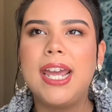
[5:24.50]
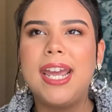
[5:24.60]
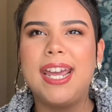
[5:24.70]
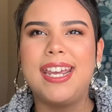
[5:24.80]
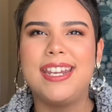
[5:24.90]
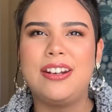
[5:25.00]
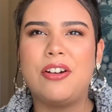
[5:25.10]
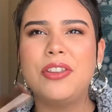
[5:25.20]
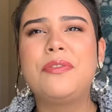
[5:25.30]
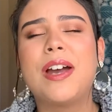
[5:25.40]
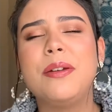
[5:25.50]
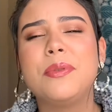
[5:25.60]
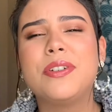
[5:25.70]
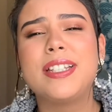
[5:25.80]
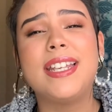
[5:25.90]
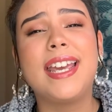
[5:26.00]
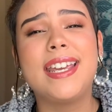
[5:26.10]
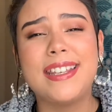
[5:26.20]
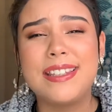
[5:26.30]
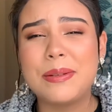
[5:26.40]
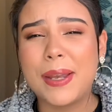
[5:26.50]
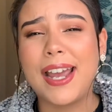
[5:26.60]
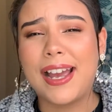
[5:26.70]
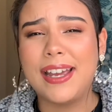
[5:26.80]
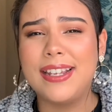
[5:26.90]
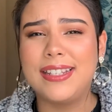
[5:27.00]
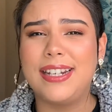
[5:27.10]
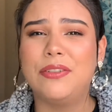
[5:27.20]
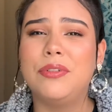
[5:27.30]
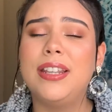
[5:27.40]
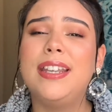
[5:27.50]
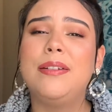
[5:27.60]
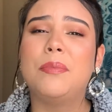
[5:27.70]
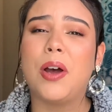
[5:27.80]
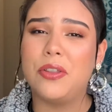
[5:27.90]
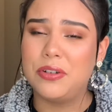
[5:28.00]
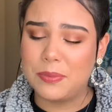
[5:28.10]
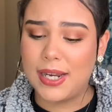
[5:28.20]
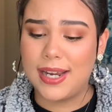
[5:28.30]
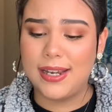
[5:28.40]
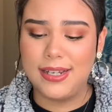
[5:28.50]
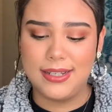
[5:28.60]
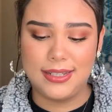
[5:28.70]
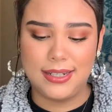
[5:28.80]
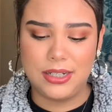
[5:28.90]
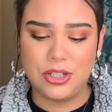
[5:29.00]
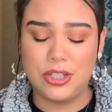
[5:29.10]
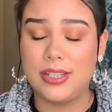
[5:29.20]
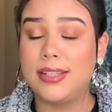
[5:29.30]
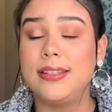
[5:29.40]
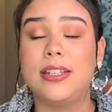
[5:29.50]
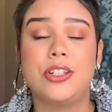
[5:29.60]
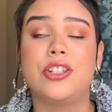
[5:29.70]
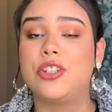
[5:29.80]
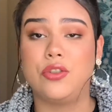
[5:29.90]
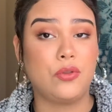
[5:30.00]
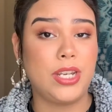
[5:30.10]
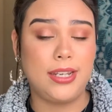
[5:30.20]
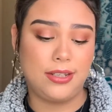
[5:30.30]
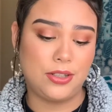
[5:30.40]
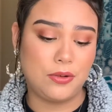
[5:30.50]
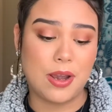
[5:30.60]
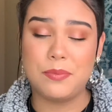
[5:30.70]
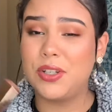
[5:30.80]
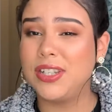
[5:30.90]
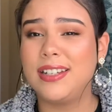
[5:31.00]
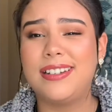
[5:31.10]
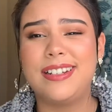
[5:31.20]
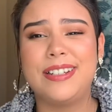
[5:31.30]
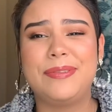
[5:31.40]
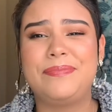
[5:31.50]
and all the fibers get into my eyes and it really bothers my eyes, and it's just annoying. So I'm just gonna